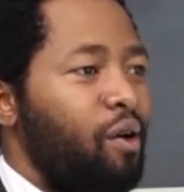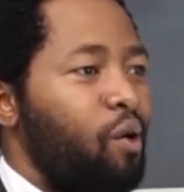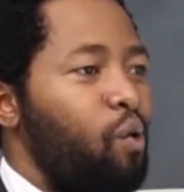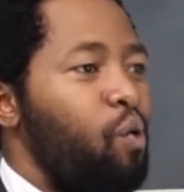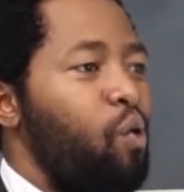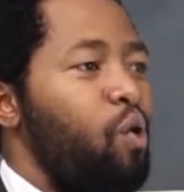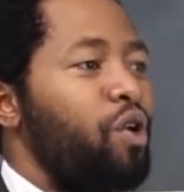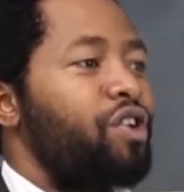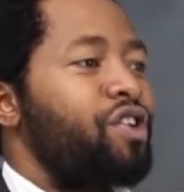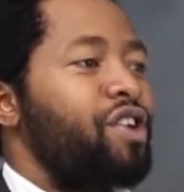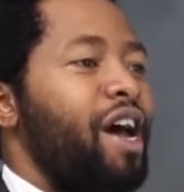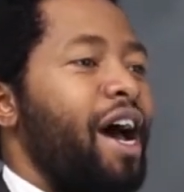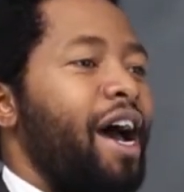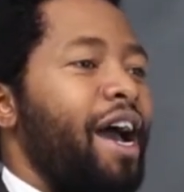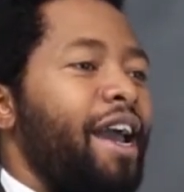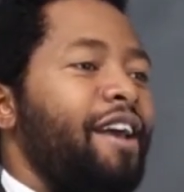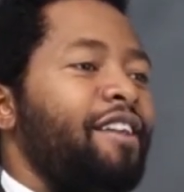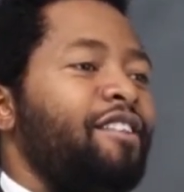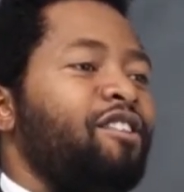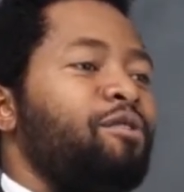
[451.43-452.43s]
What
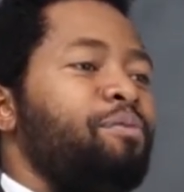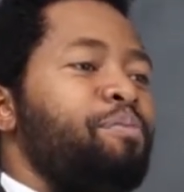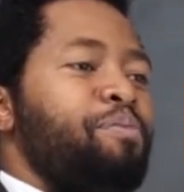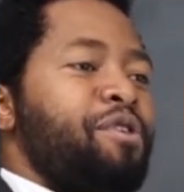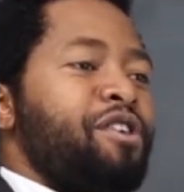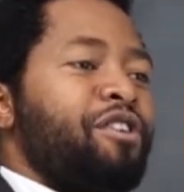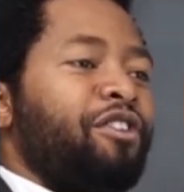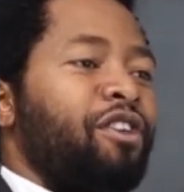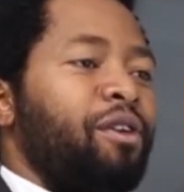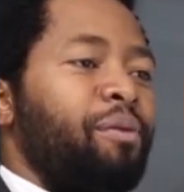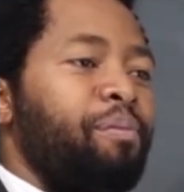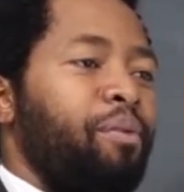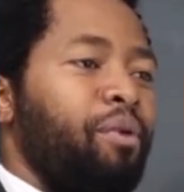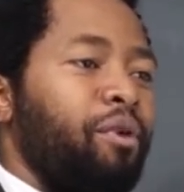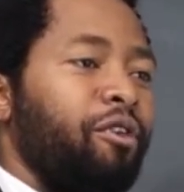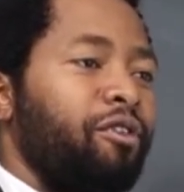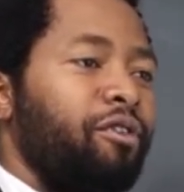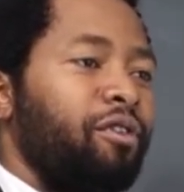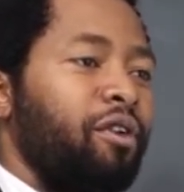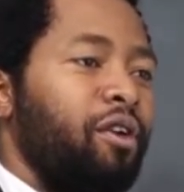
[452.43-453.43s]
are its
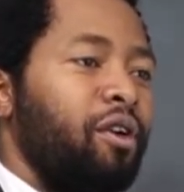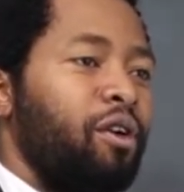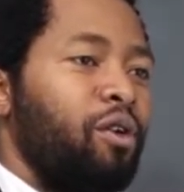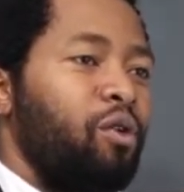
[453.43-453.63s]
principles?